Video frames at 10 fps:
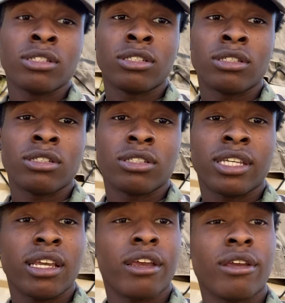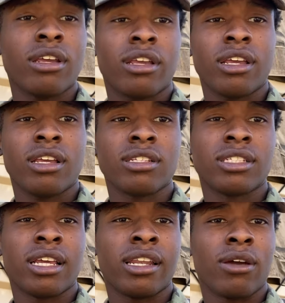to take care of your kids
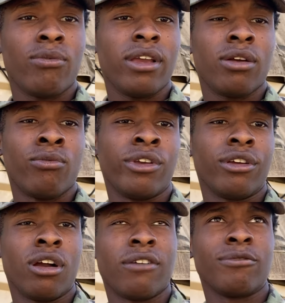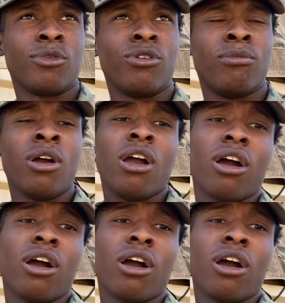in that week when you're gone from home?